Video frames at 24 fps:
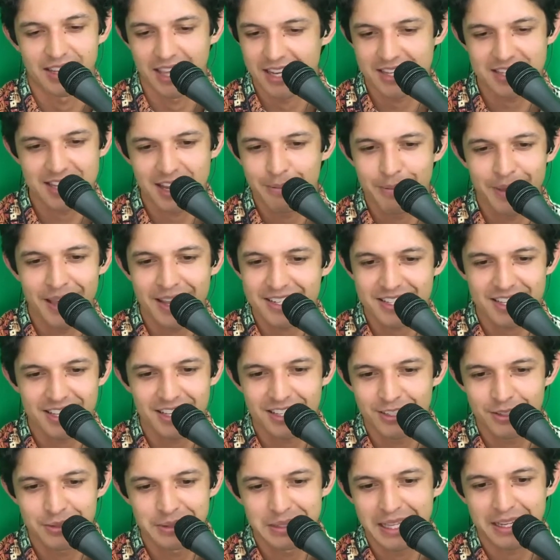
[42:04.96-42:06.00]
guess I'm
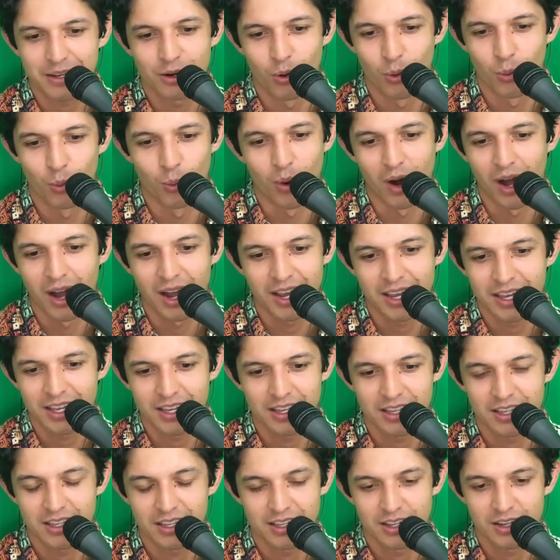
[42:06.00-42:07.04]
asking you like
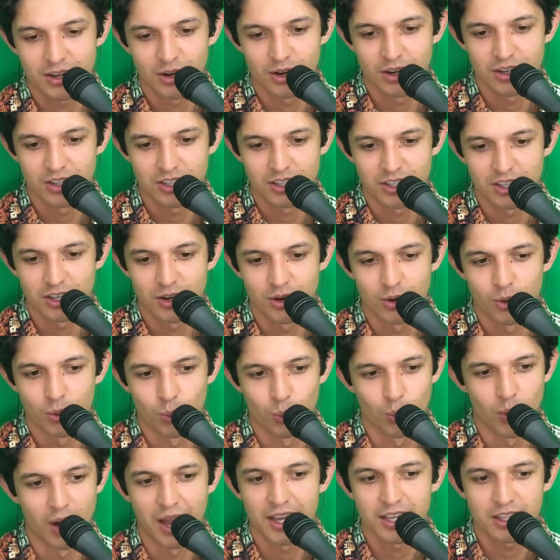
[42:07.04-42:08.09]
why
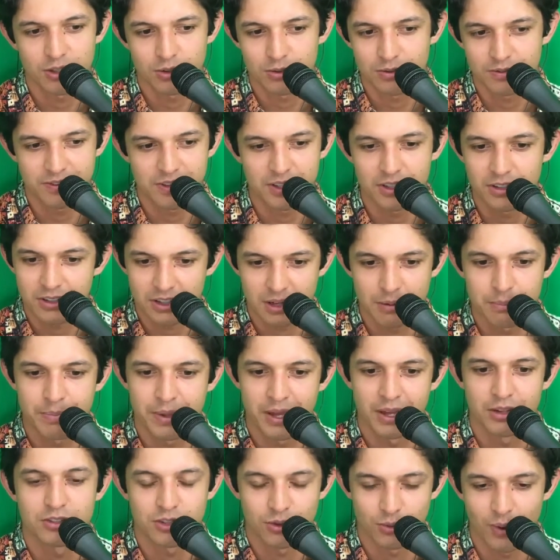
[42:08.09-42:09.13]
you feel
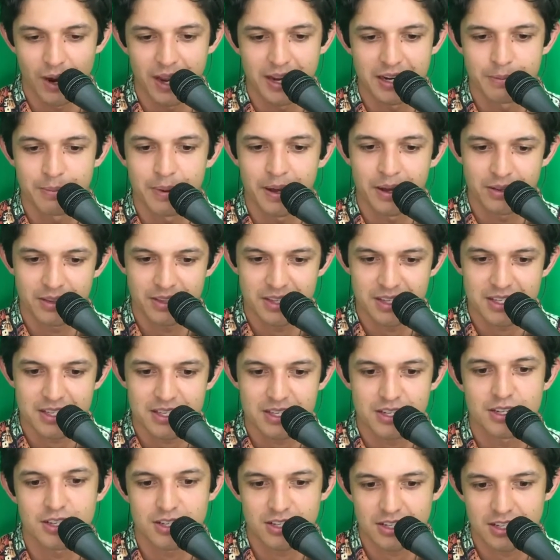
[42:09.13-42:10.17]
compelled to write about this
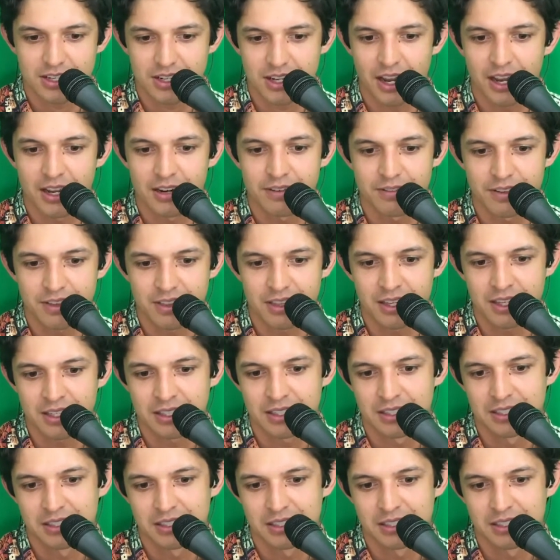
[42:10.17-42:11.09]
kind of a thing?